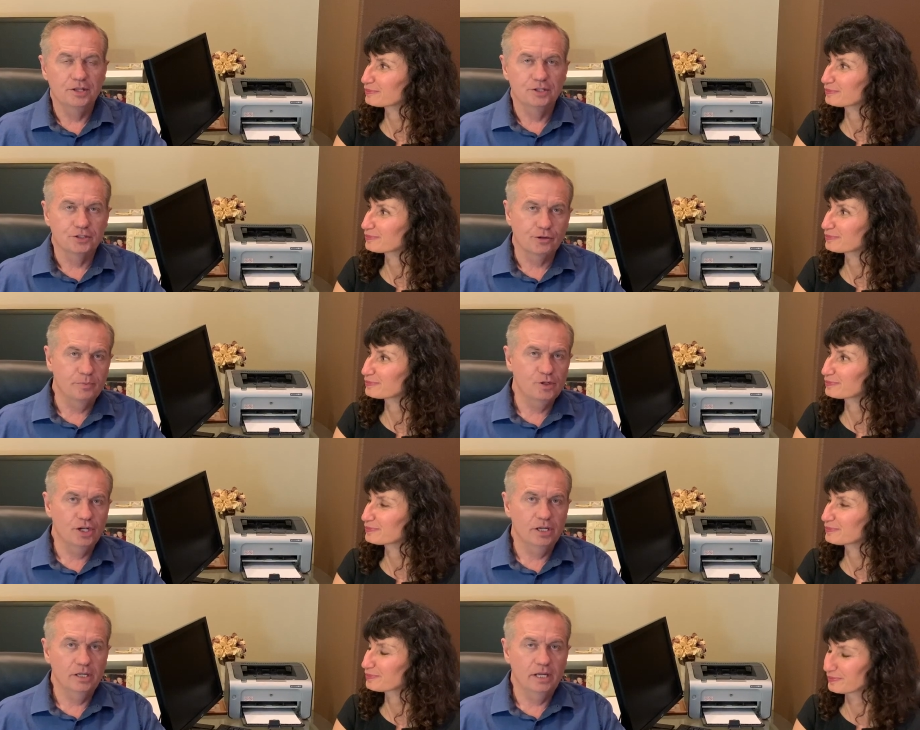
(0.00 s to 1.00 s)
Speaker 1: the
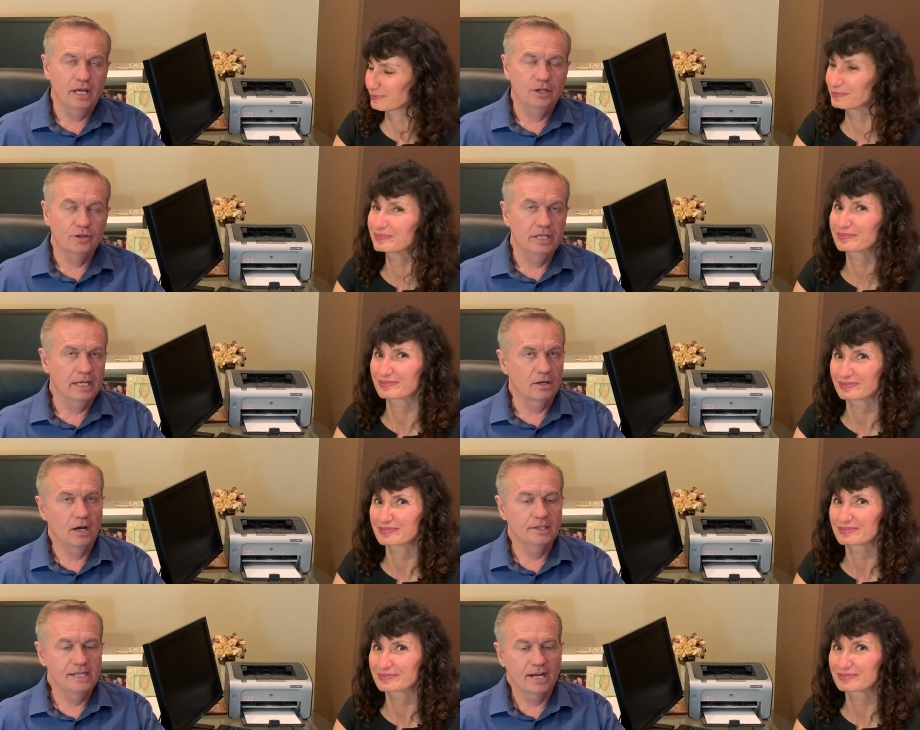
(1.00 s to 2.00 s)
description, and you can get in
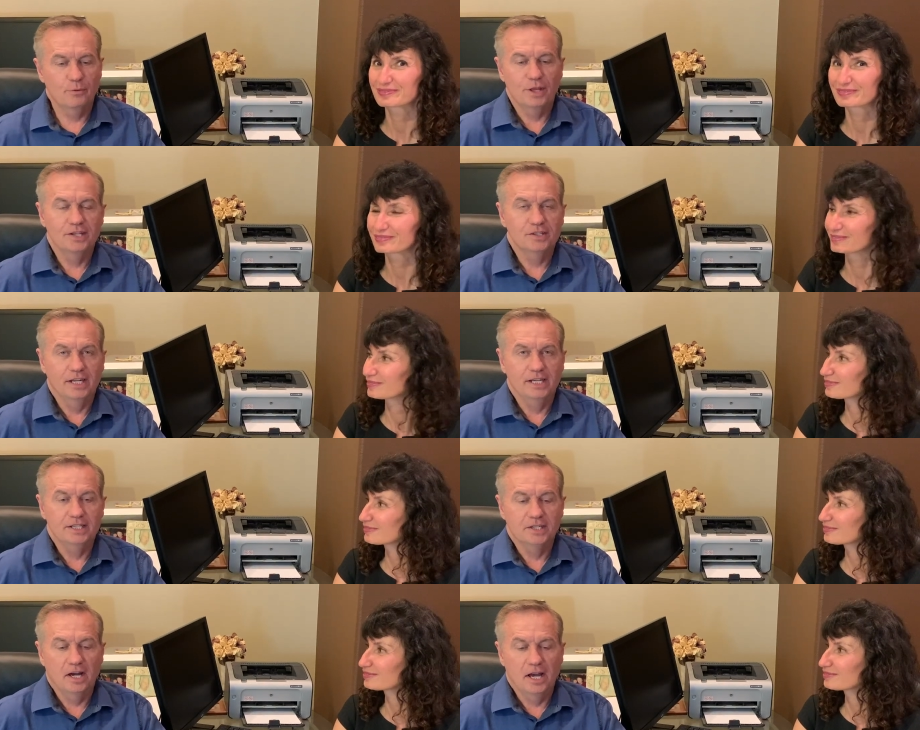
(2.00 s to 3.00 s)
contact with us at any
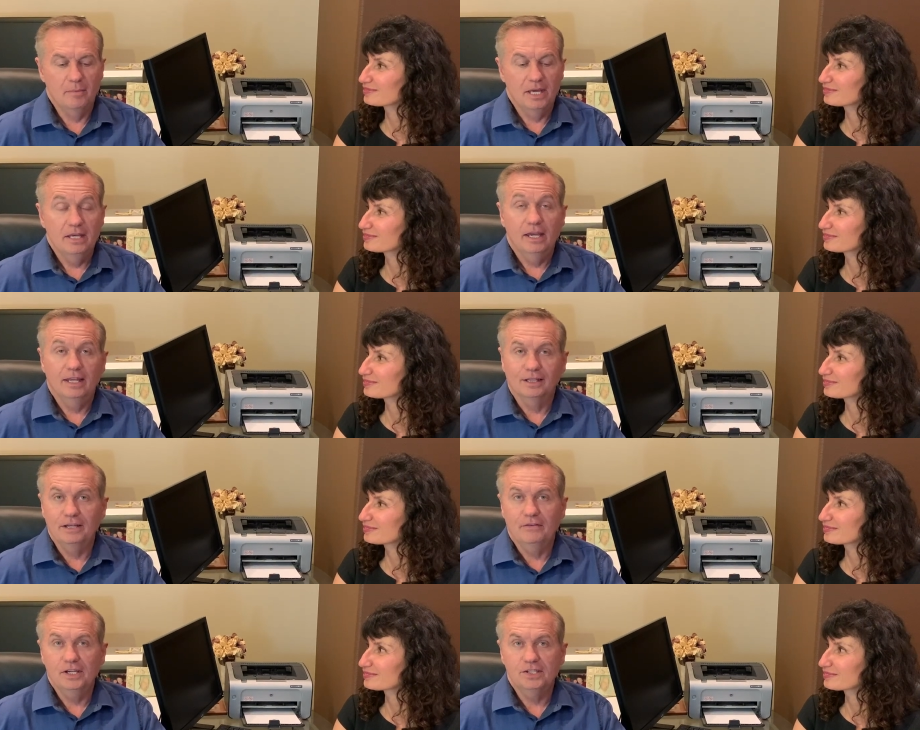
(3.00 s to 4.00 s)
time and
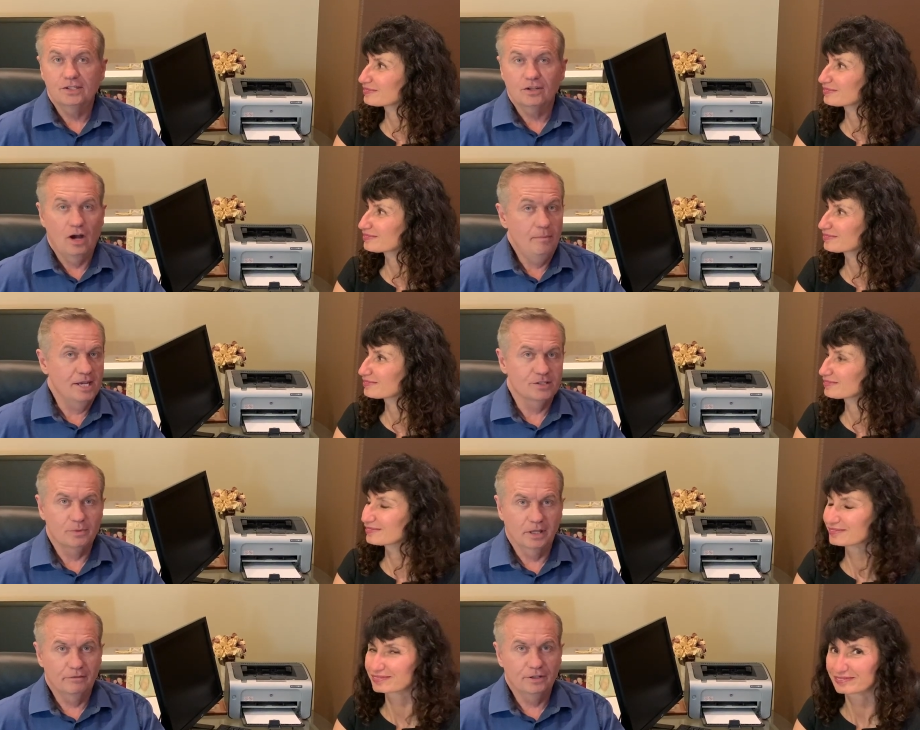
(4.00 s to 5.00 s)
leave us comments.
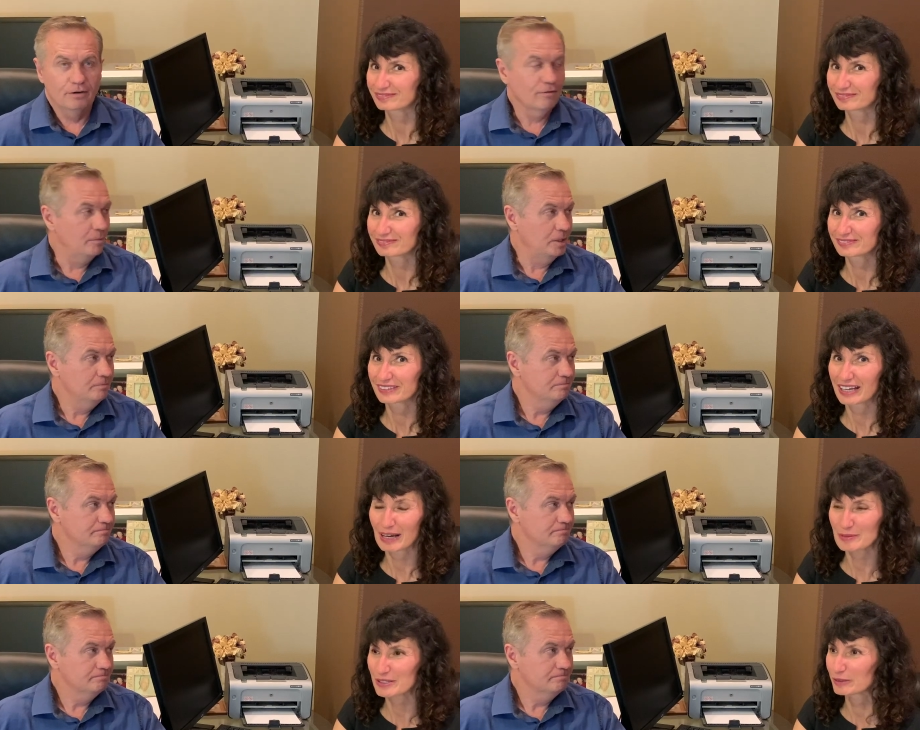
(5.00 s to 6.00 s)
We'd love to hear from you.
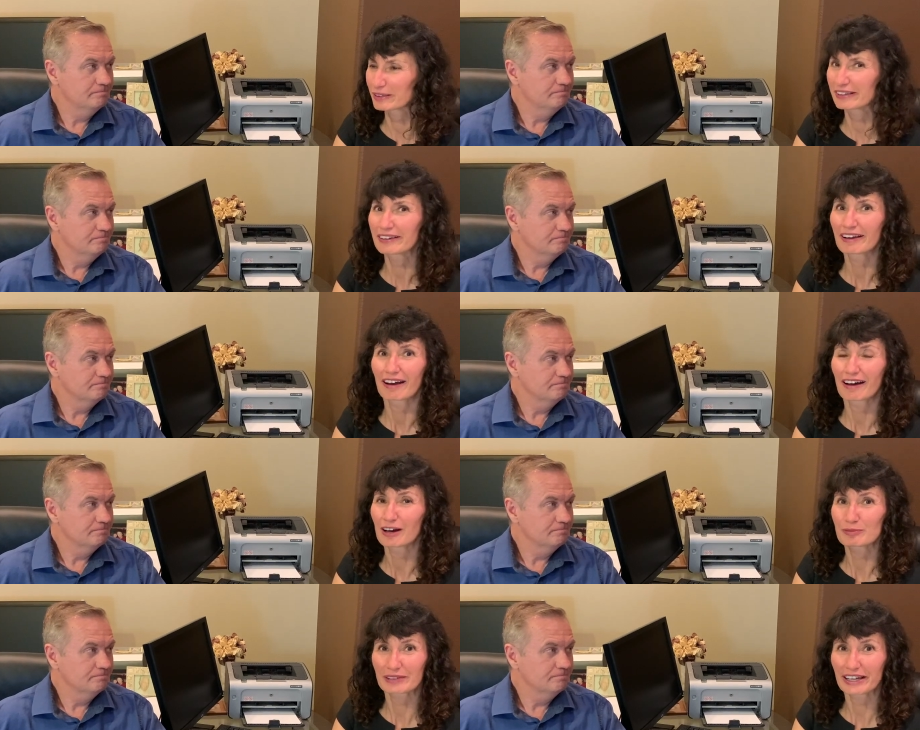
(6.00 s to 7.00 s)
Speaker 2: Absolutely.
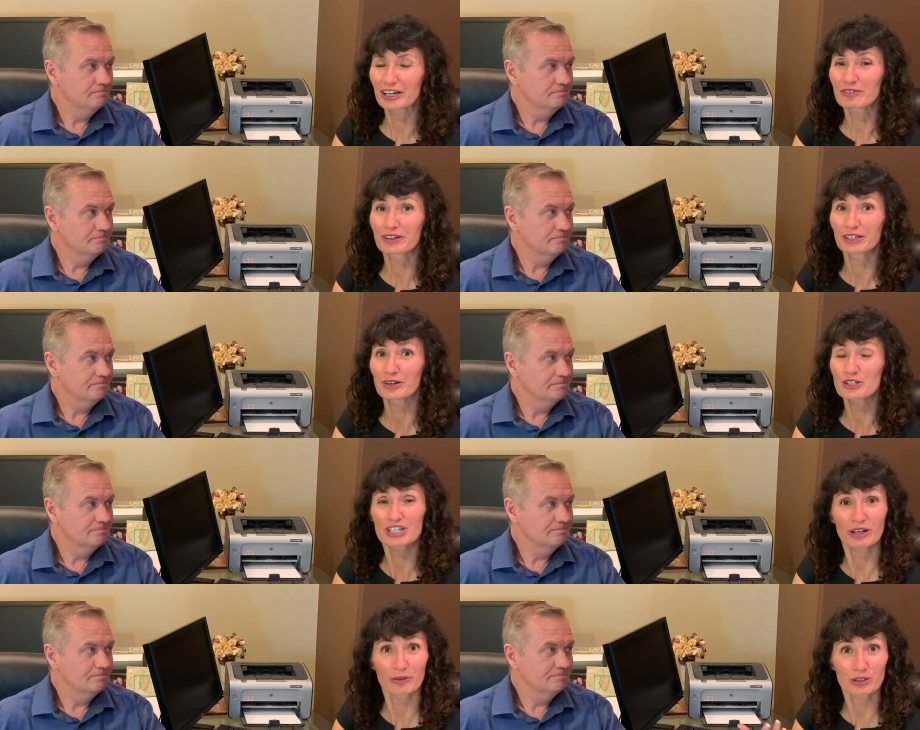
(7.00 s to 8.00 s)
Like our video,
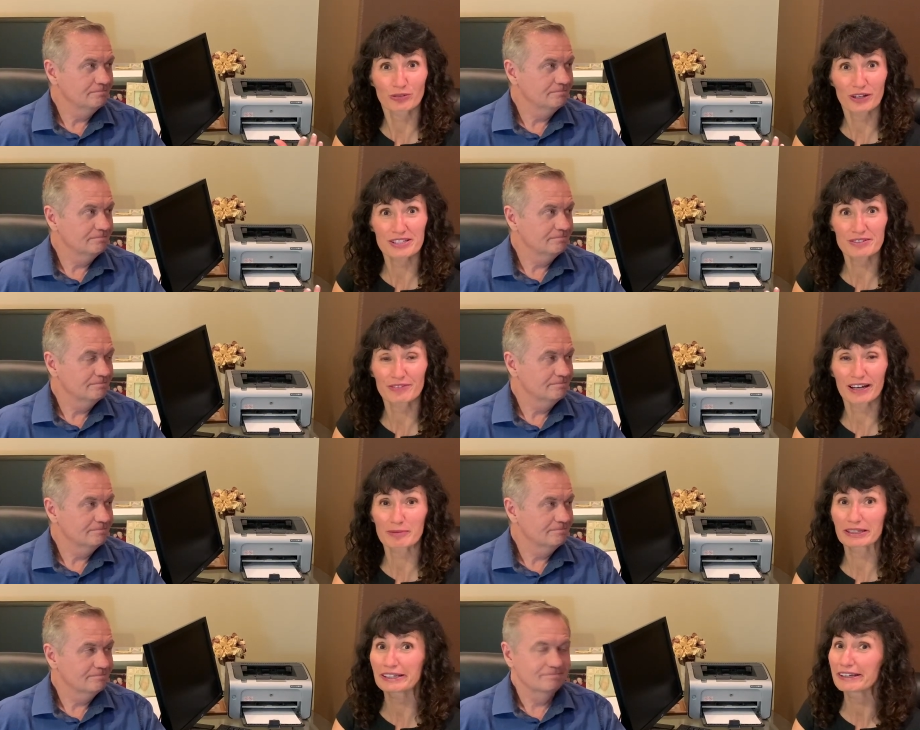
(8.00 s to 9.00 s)
share it with your friends and
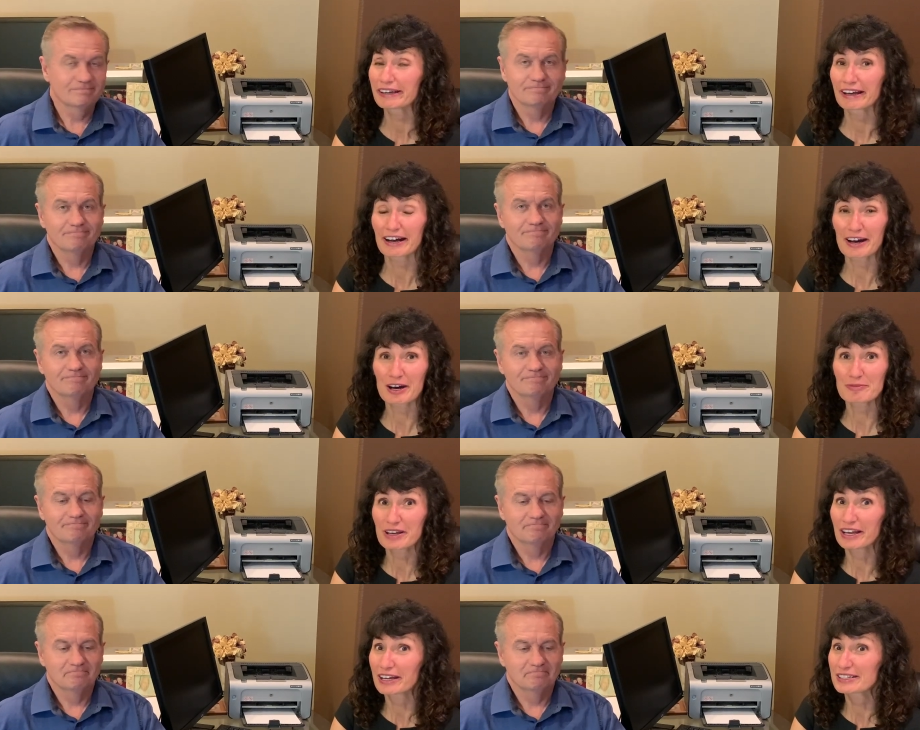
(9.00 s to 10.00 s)
family,
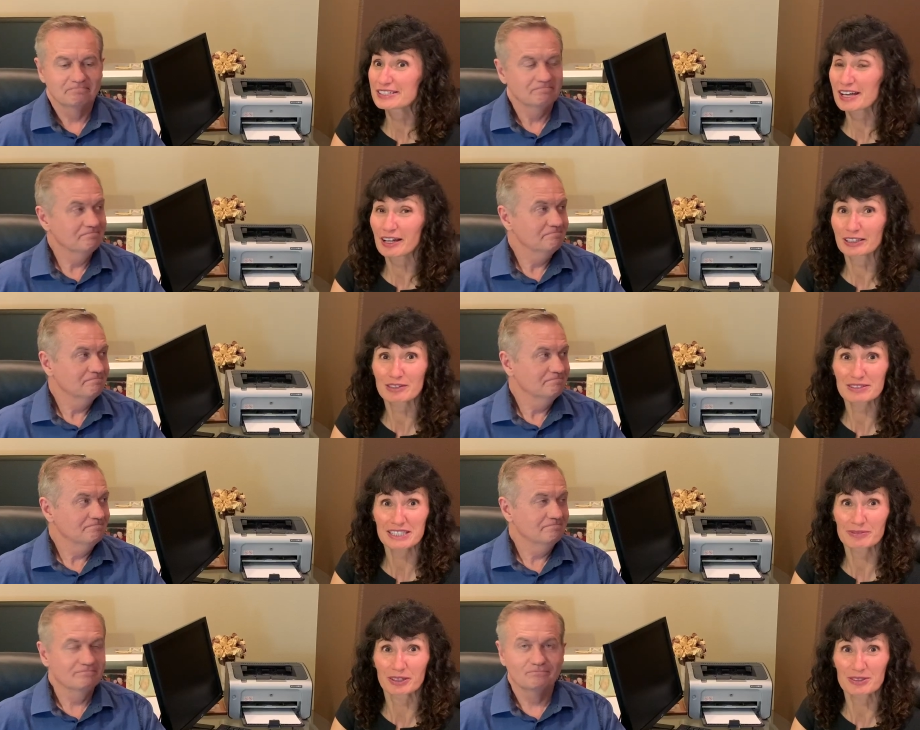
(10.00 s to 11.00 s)
and leave us
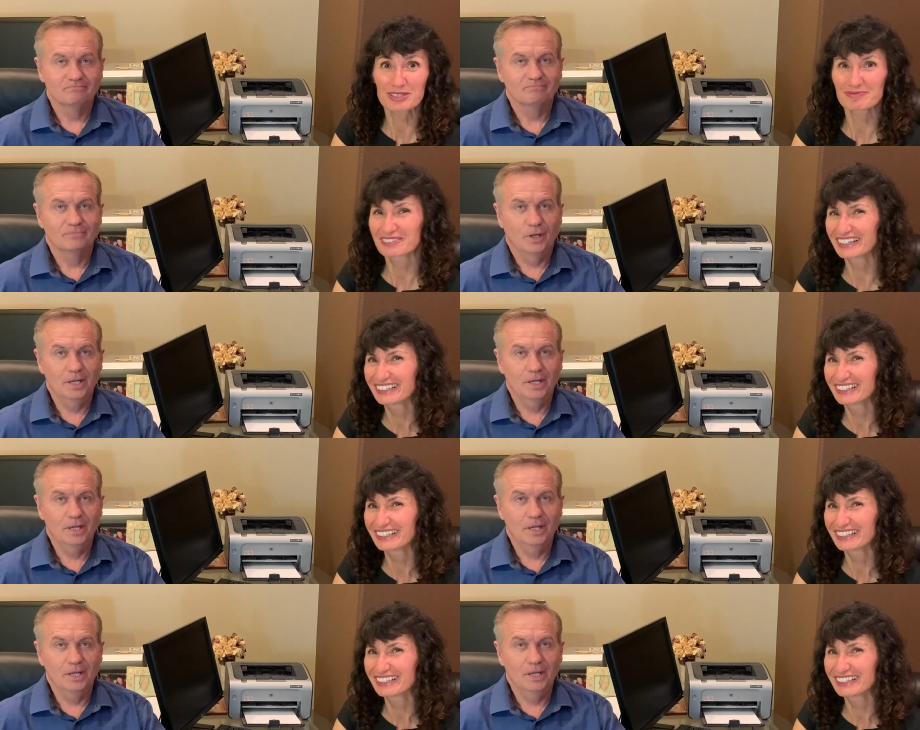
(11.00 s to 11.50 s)
love notes.
Speaker 1: All